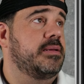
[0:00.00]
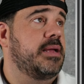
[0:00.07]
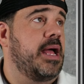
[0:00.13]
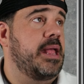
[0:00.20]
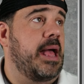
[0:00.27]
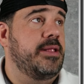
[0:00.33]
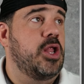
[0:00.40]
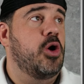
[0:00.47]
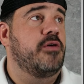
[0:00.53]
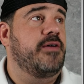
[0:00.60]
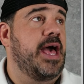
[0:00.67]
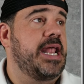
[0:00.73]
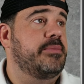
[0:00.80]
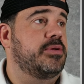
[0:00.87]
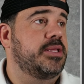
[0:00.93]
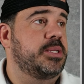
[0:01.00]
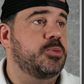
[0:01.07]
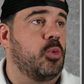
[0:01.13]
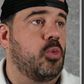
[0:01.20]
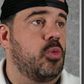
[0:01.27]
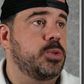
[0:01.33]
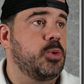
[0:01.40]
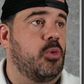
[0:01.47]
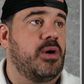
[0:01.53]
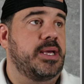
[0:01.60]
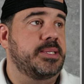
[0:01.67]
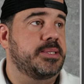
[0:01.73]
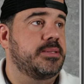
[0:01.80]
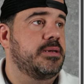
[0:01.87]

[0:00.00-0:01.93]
I know I've had him at least twice,